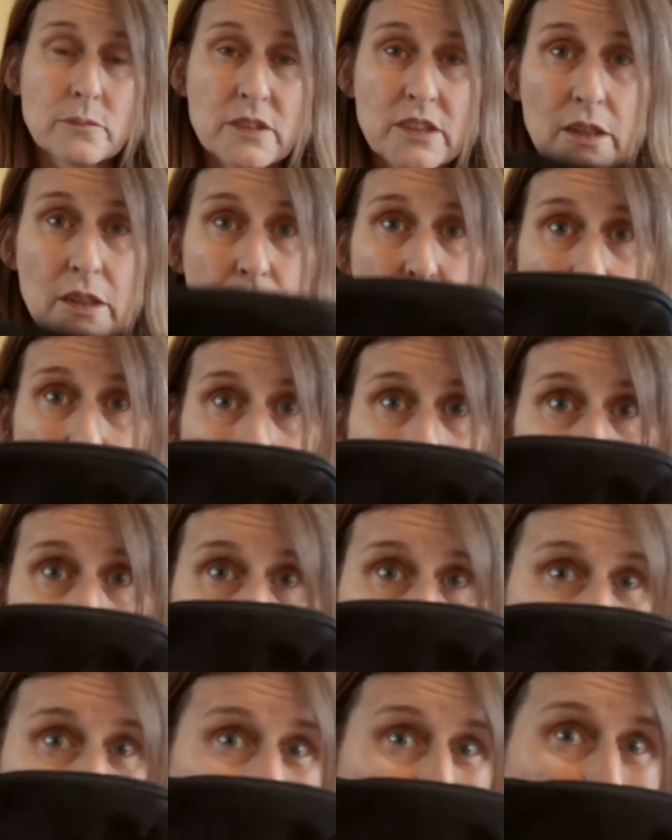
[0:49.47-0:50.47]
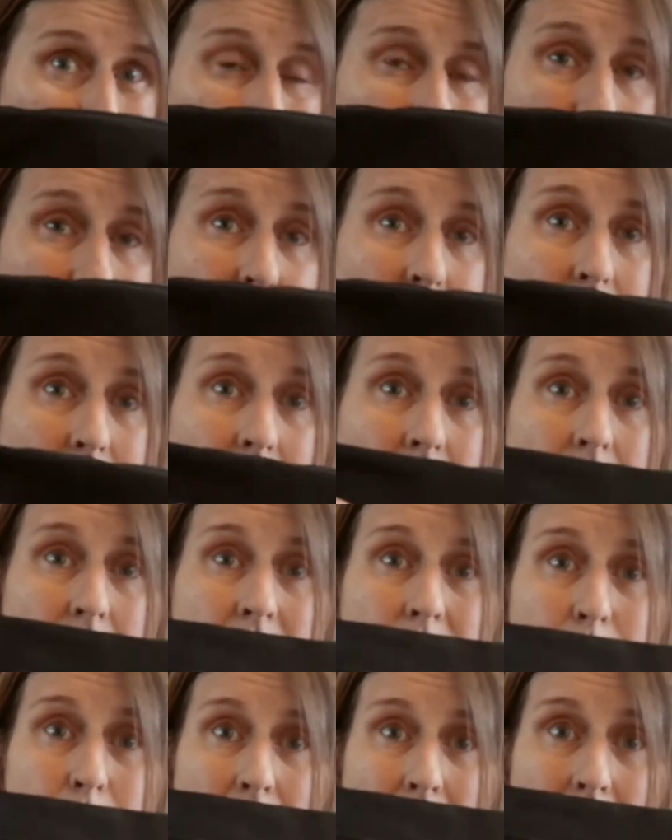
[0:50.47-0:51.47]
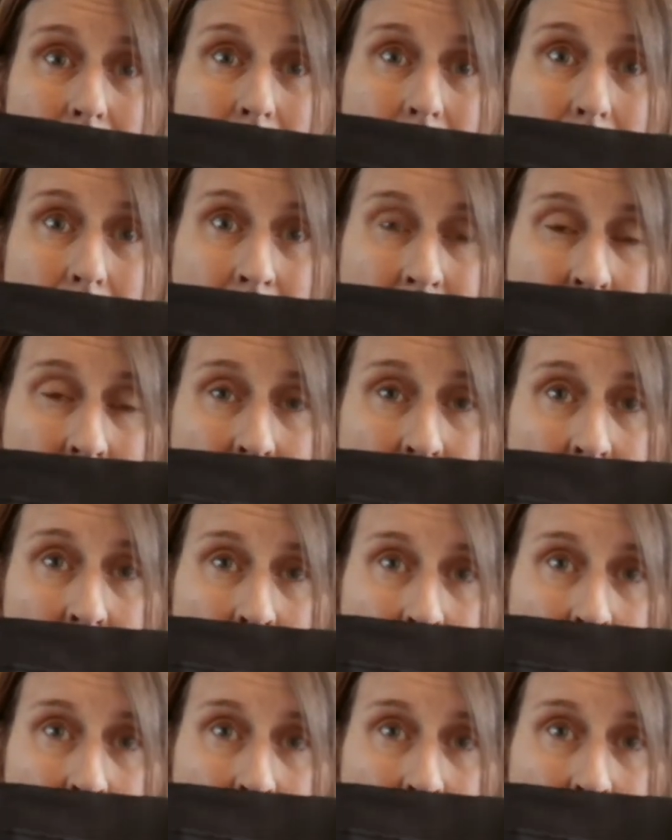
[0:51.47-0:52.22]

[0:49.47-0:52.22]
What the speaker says: DJI Osmo, this packet here,